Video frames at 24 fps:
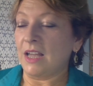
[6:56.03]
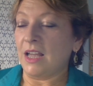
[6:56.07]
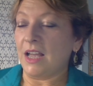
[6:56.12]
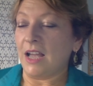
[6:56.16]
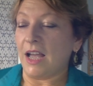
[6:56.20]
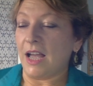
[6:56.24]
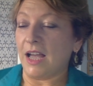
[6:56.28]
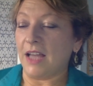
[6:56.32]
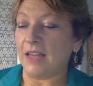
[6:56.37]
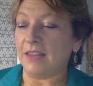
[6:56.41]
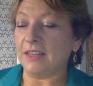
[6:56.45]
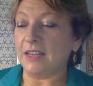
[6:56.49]

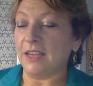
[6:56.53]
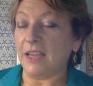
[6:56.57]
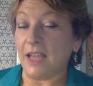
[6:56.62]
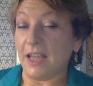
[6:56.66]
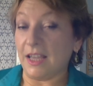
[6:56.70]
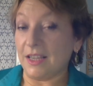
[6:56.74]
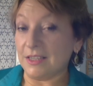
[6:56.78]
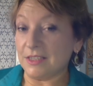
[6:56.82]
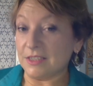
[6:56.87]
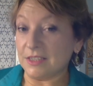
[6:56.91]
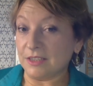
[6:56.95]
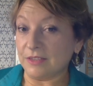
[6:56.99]
And the
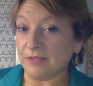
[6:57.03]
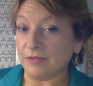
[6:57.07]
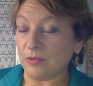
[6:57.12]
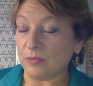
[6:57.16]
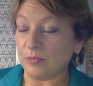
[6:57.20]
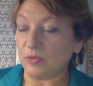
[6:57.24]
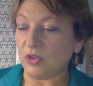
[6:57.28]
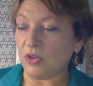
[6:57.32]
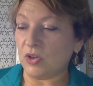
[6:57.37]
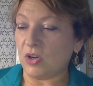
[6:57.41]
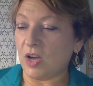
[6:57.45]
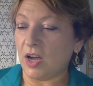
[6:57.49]
answer from
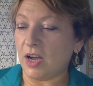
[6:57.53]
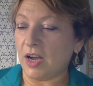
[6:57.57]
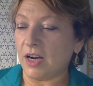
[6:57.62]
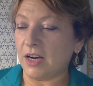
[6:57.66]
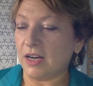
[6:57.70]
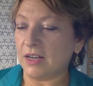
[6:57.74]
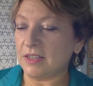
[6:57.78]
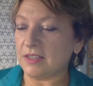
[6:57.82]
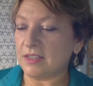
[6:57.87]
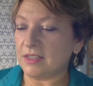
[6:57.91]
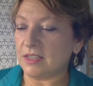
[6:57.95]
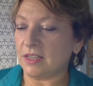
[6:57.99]
their higher
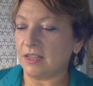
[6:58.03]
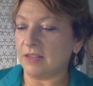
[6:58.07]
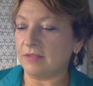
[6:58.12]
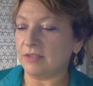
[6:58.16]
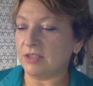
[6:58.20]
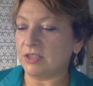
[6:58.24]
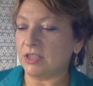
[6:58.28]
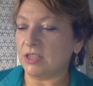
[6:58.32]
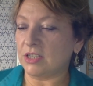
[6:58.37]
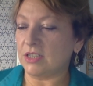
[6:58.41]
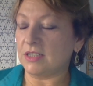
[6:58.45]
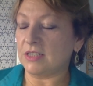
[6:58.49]
self
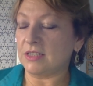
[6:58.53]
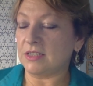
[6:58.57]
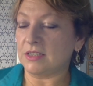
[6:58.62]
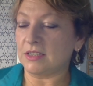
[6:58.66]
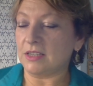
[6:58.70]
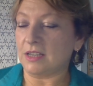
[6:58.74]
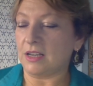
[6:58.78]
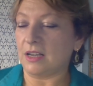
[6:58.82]
is